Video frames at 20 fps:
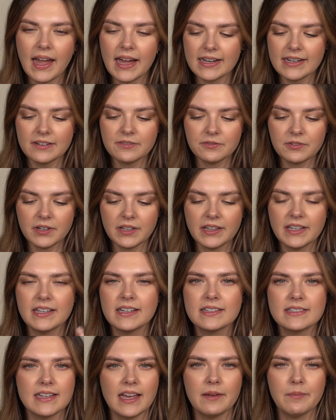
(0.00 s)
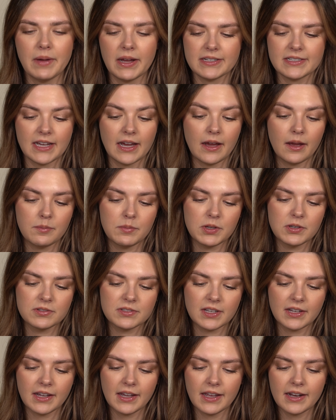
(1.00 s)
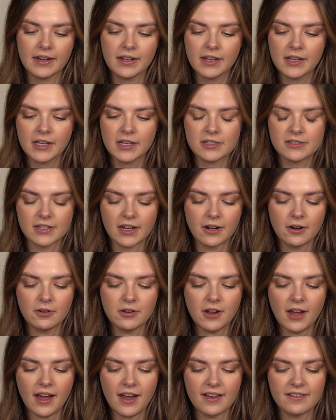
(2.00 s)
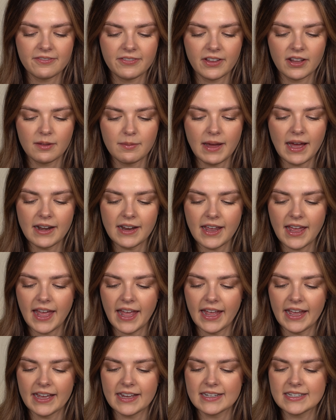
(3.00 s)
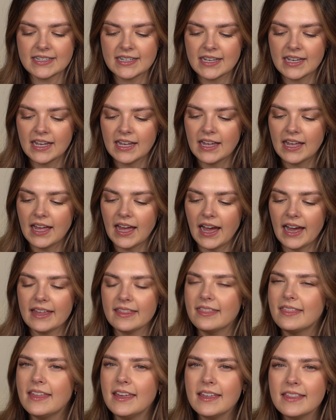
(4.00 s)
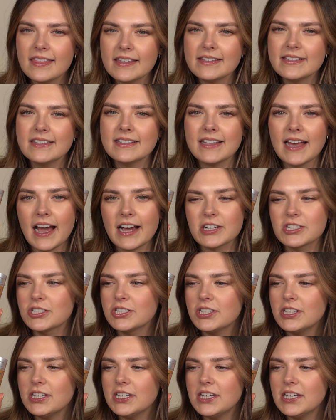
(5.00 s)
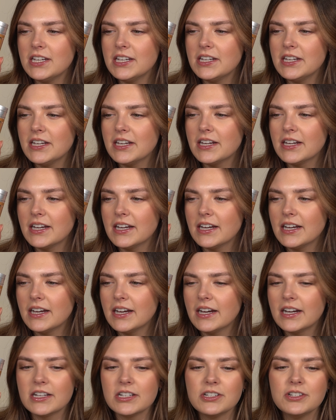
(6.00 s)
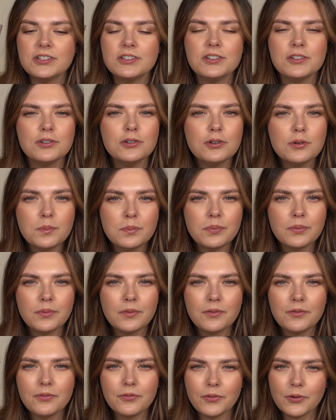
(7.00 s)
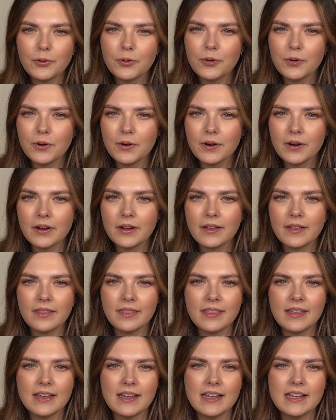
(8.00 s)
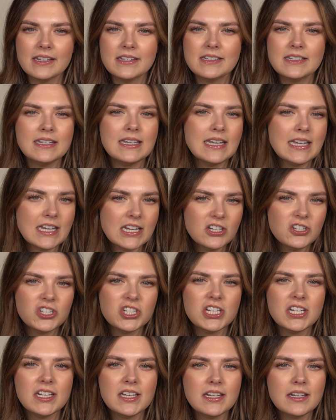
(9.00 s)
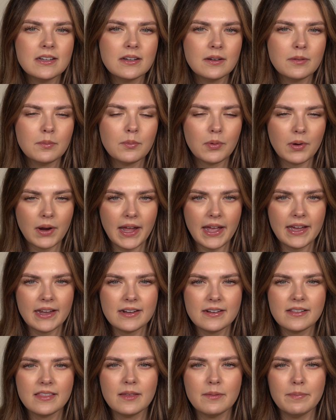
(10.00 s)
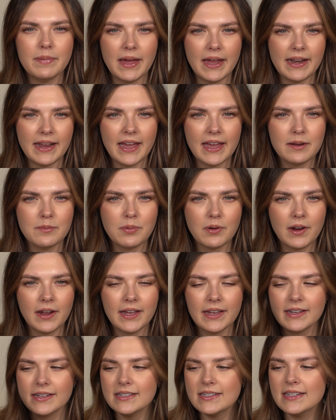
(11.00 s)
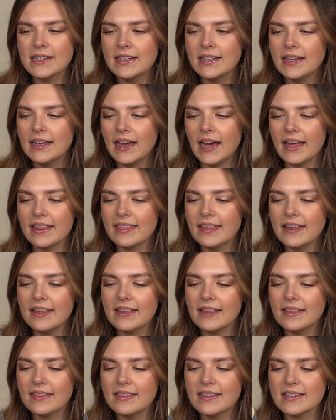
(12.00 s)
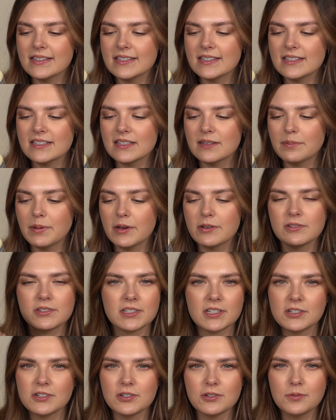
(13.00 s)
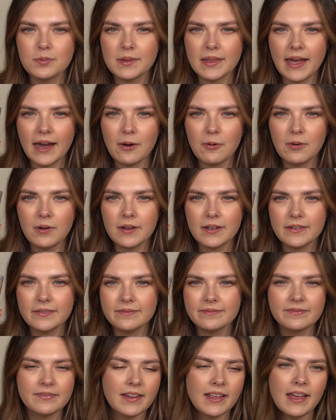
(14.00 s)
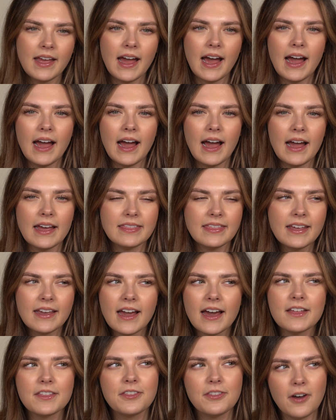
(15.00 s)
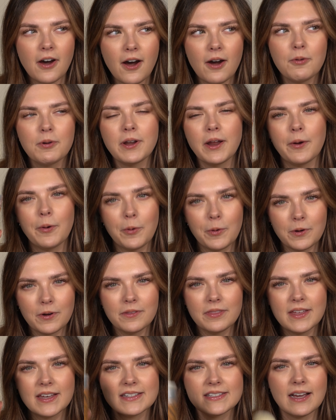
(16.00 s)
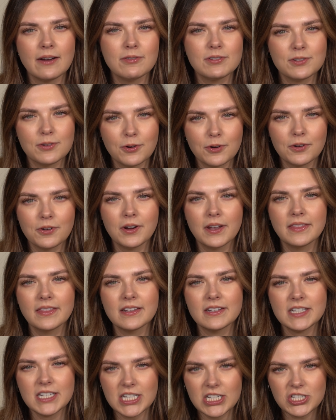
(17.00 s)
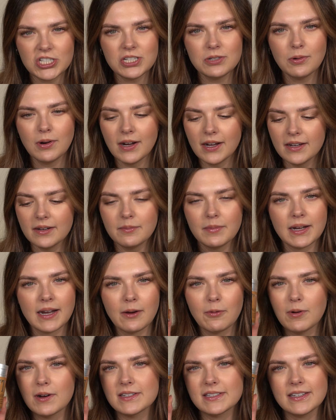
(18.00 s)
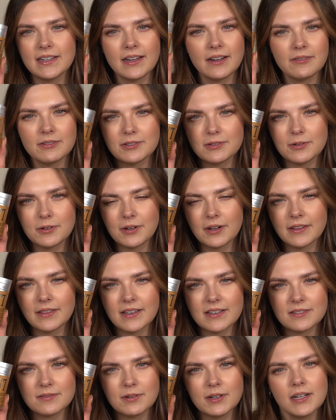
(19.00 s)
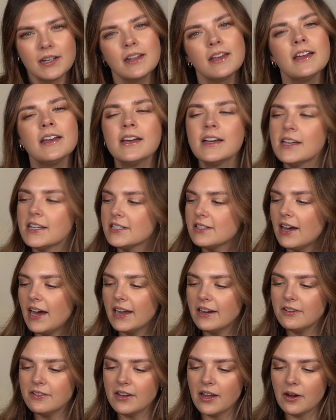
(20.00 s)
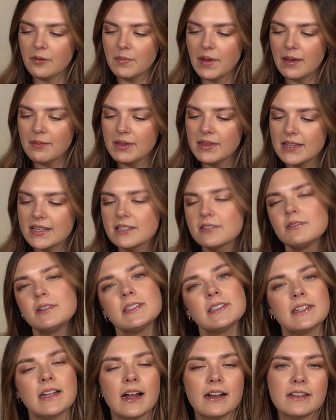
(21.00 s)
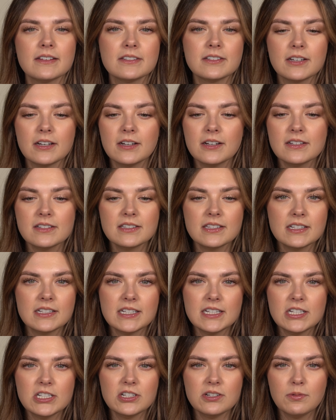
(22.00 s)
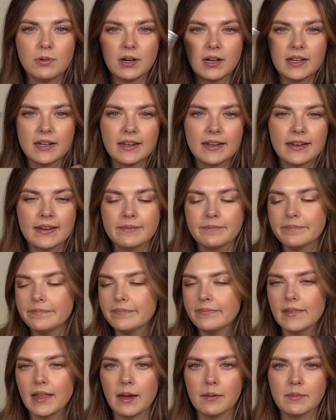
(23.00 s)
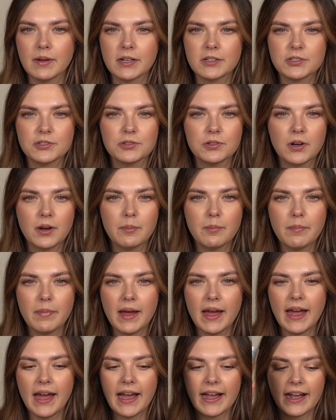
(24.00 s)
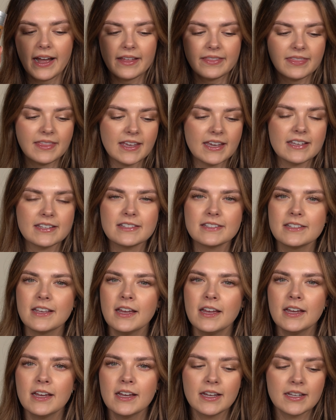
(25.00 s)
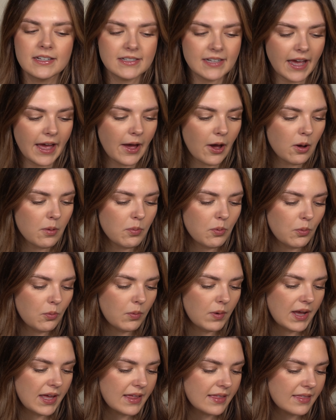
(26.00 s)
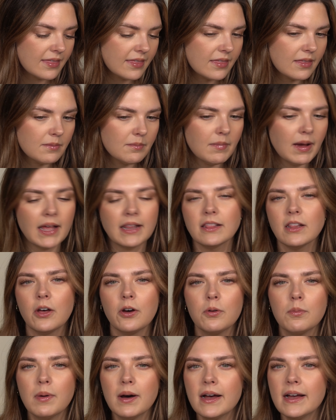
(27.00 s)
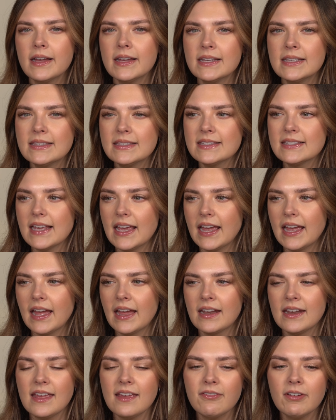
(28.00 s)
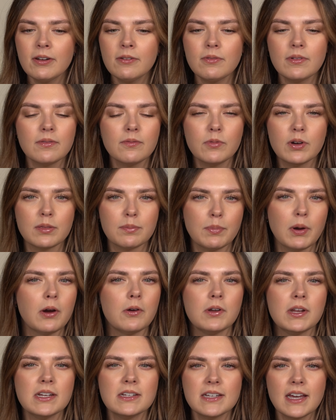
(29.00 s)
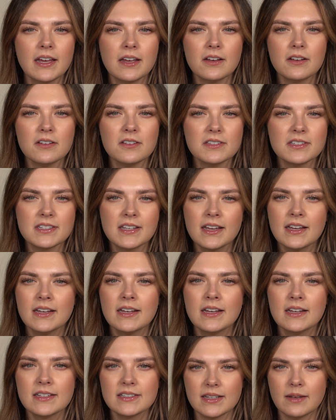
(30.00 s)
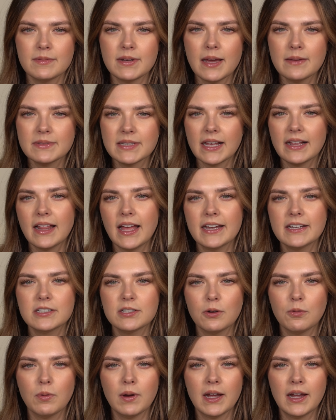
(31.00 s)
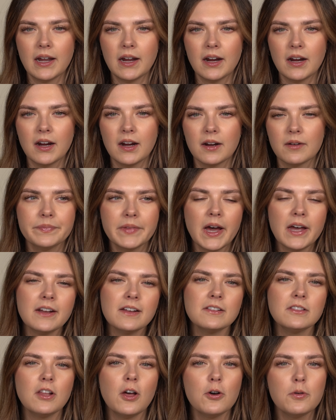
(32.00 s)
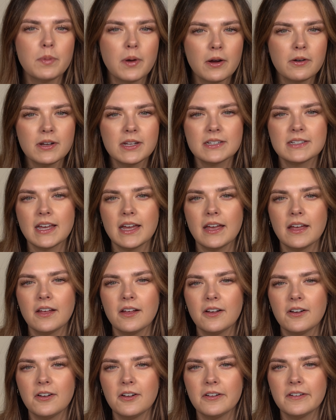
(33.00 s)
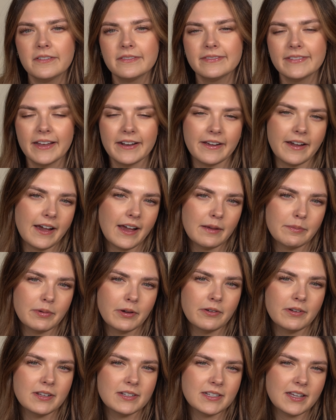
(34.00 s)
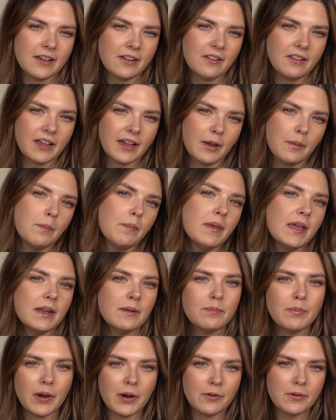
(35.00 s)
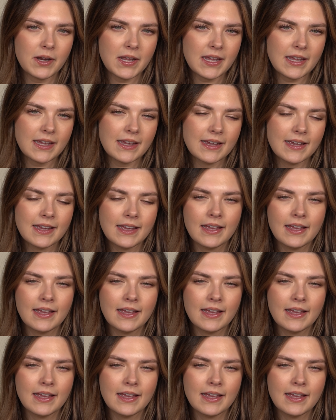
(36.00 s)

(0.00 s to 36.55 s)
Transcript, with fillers: I didn't really take my time using it. So I don't know how I feel about it. And I think this is actually a dupe for the TIGI brand, the bedhead brand. I think this is supposed to dupe that one. I think I thought when I ordered this, I was ordering the TIGI one, but I wasn't. I was ordering this one. So I don't know. Maybe this one's not as good as the TIGI one. I'm not sure. But I got this to help with my low buns and even with ponytails. Sometimes I like to wear not a low ponytail, not a high ponytail, like a mid pony.